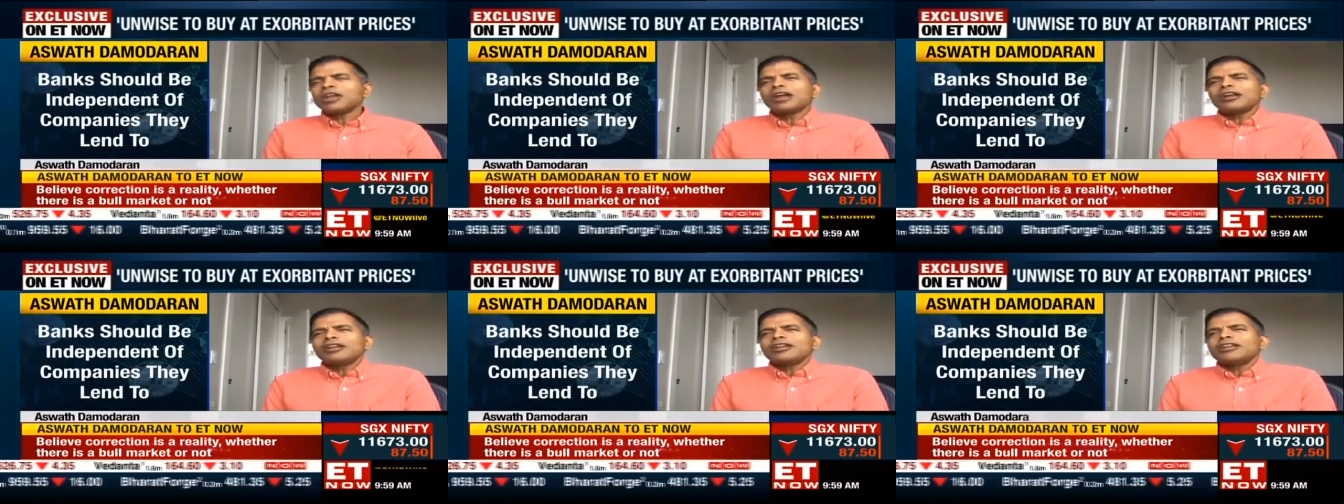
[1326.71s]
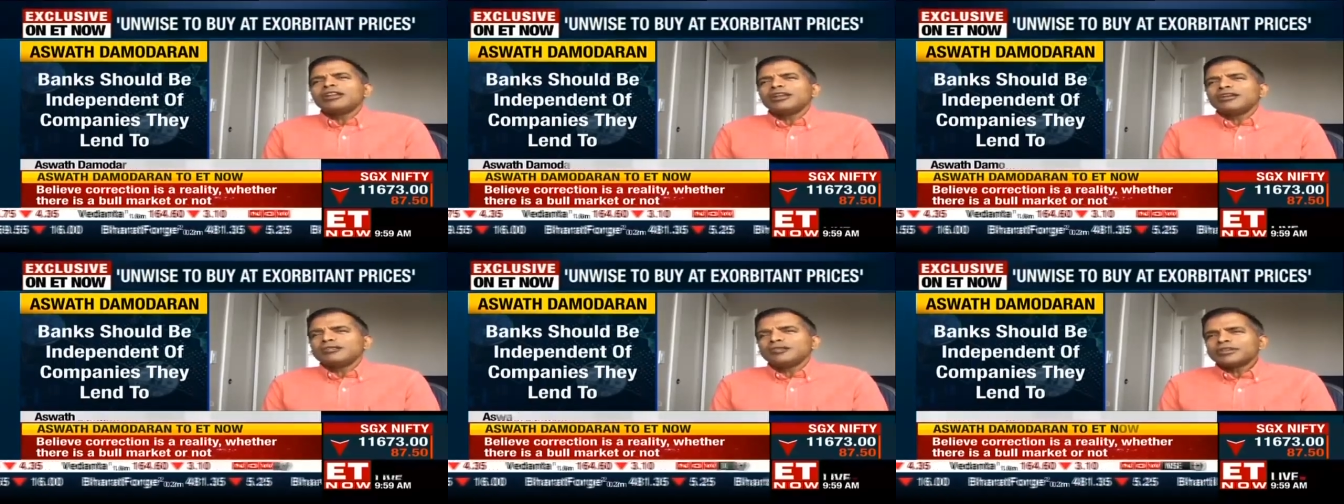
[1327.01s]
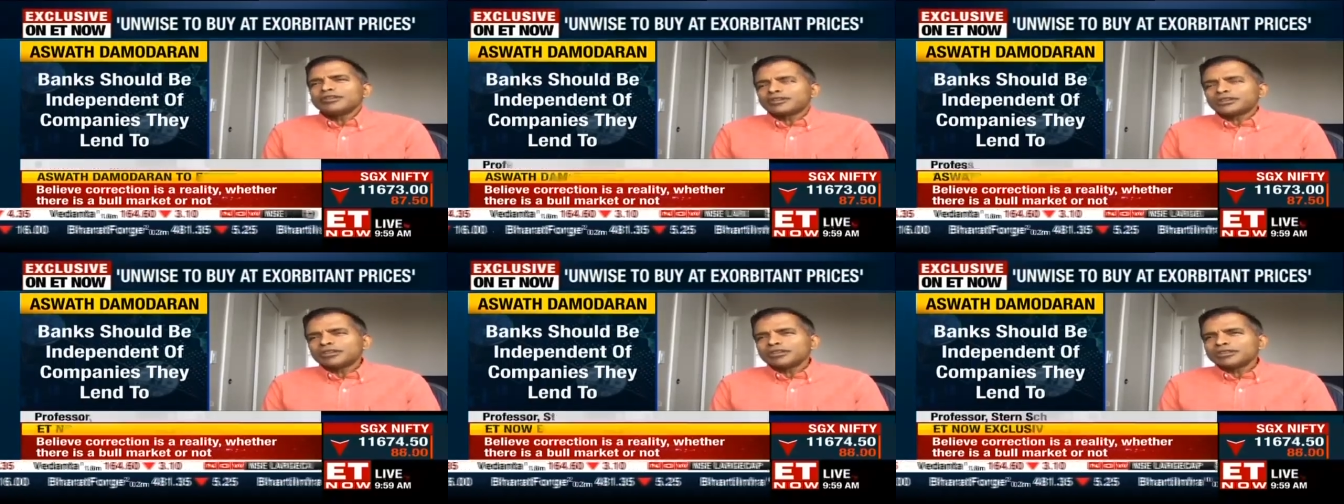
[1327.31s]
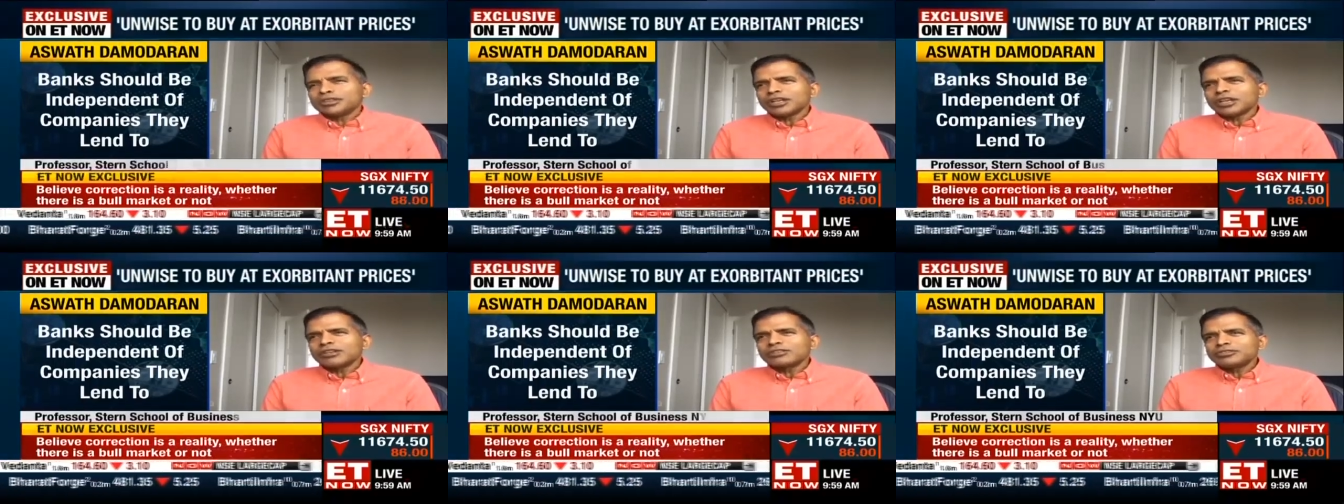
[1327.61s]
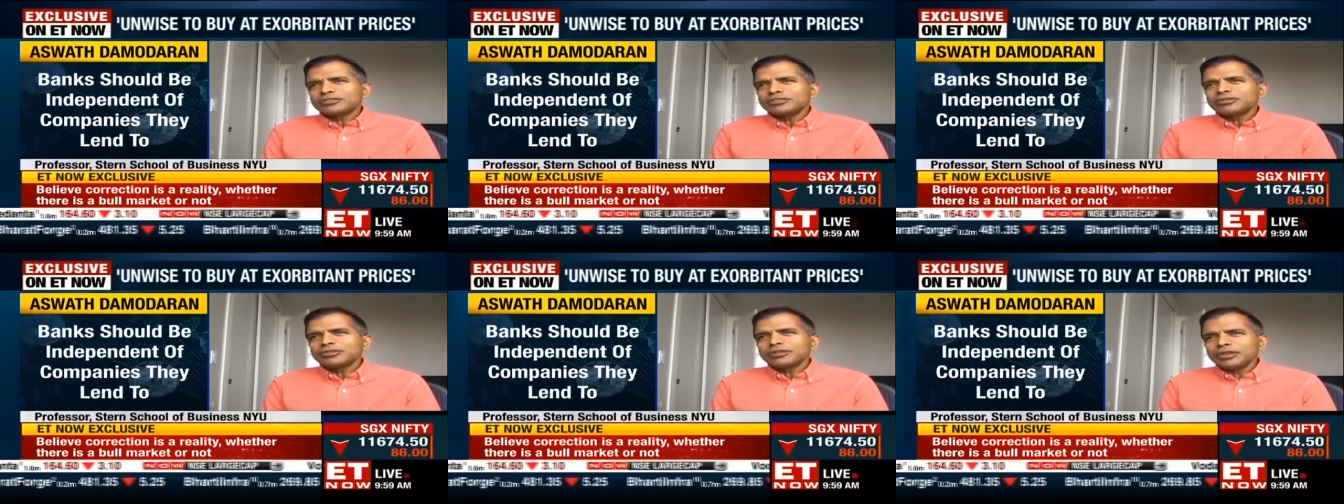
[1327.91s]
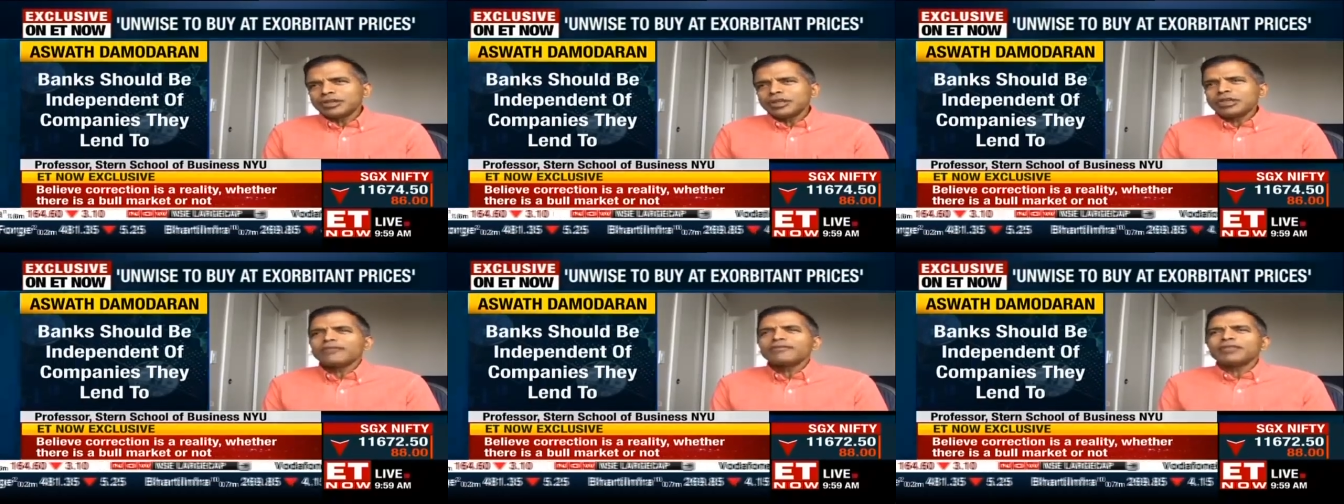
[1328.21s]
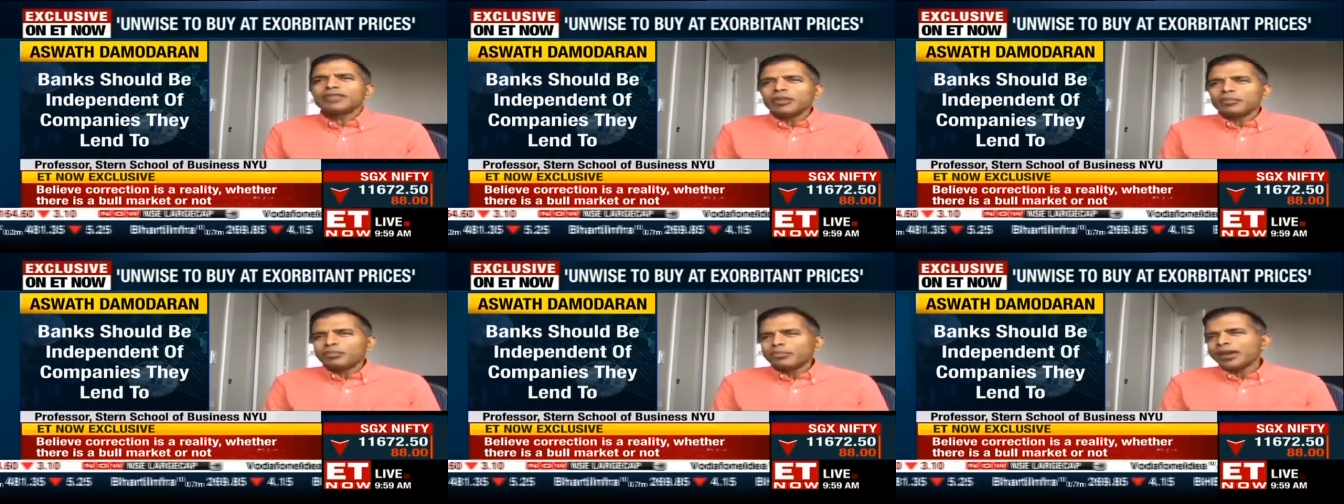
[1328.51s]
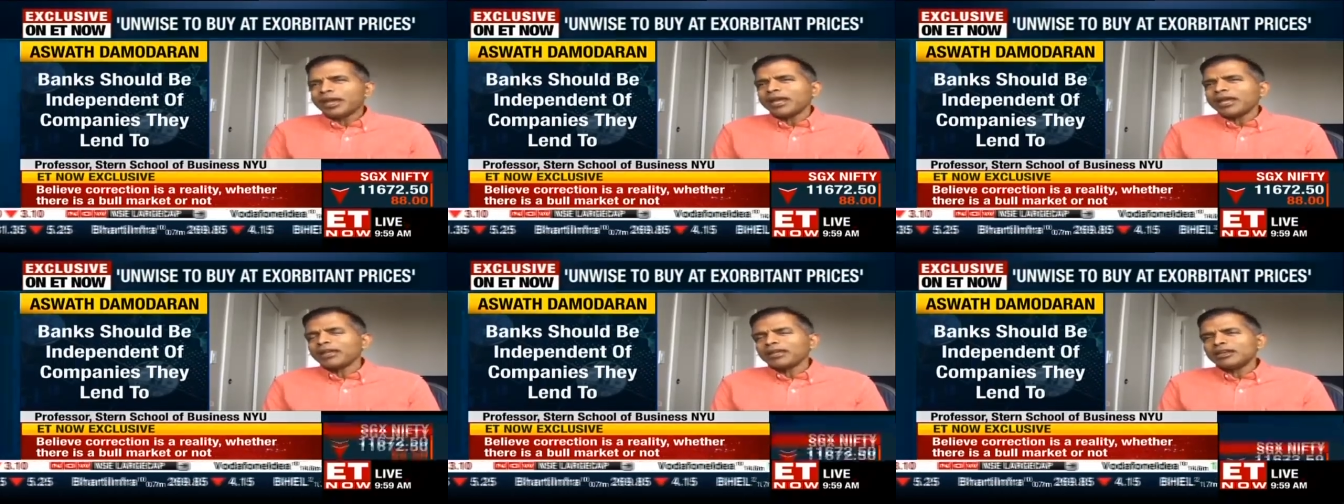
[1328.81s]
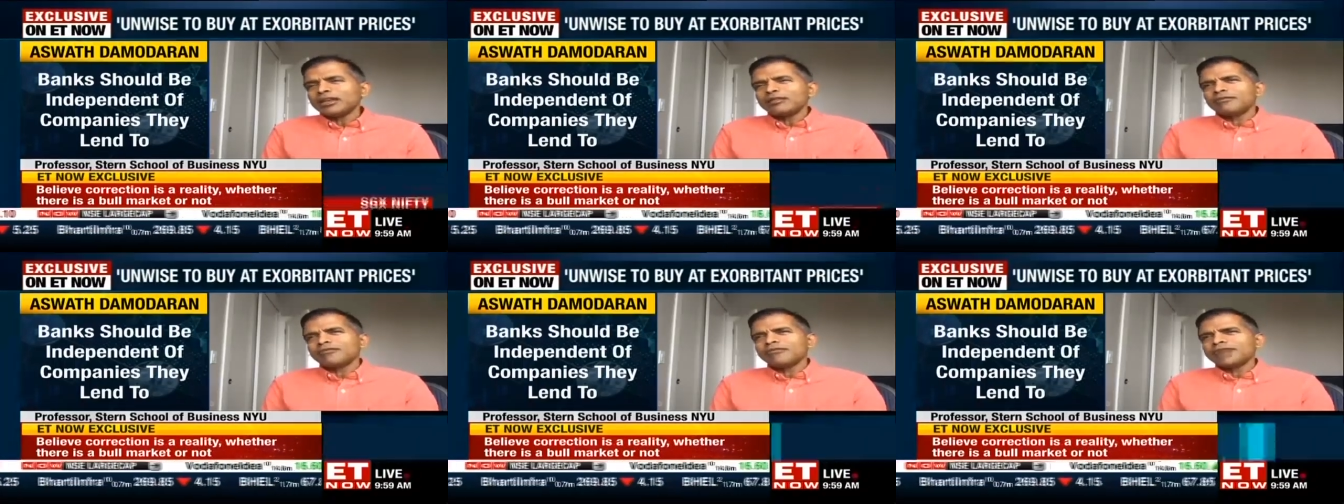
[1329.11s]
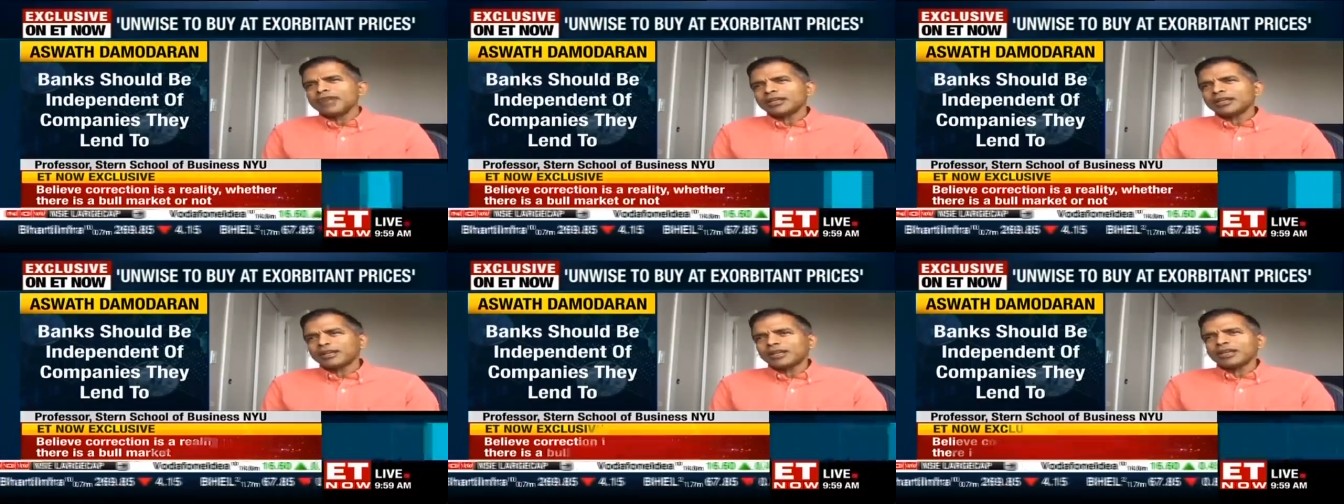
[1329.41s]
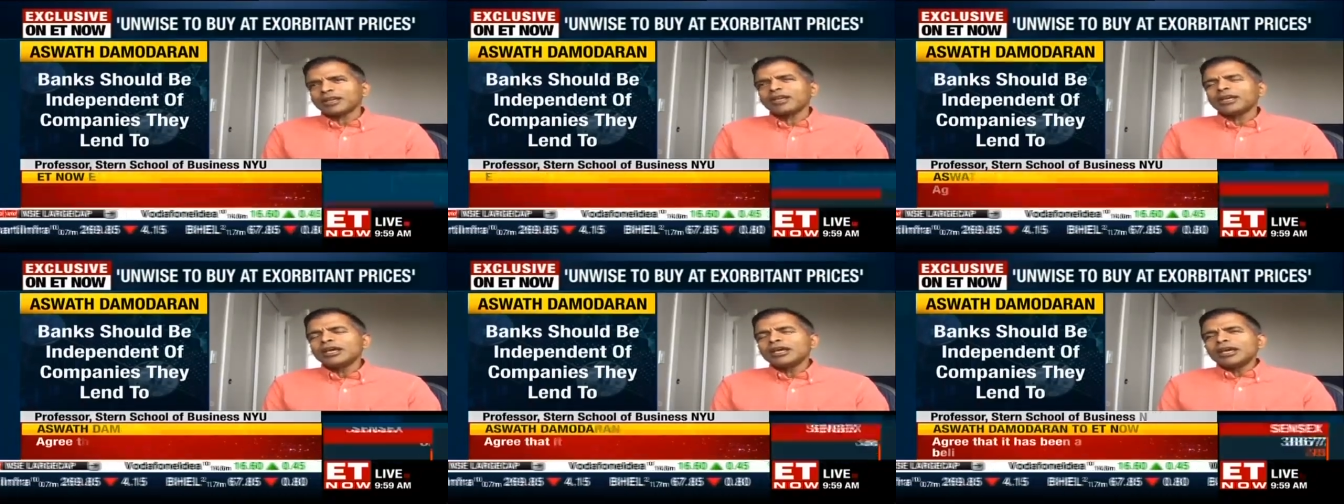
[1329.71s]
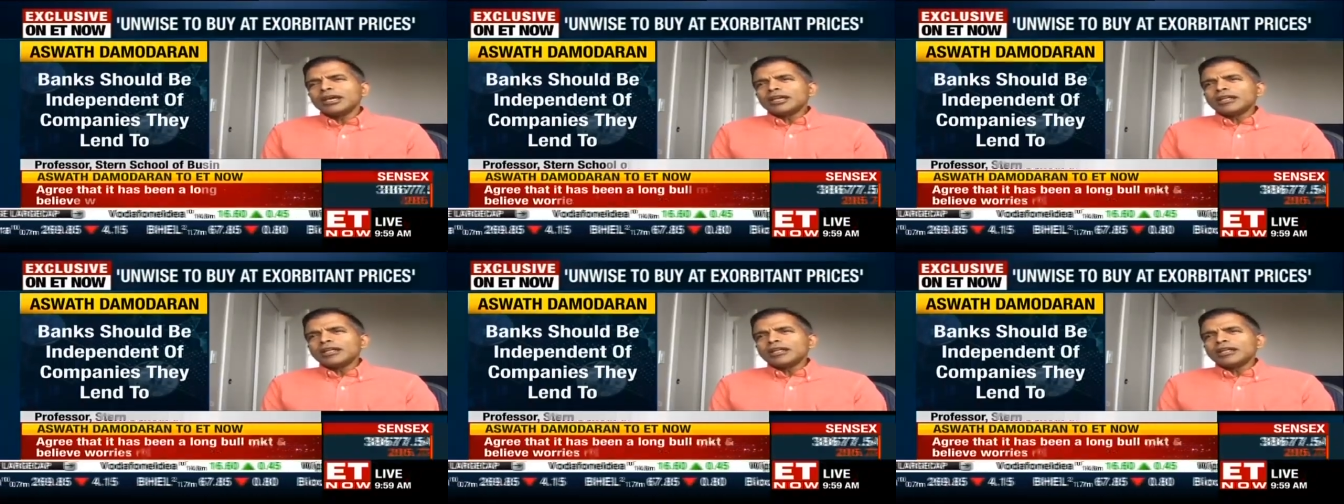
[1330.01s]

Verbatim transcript: not deliver the results given the pain it inflicted.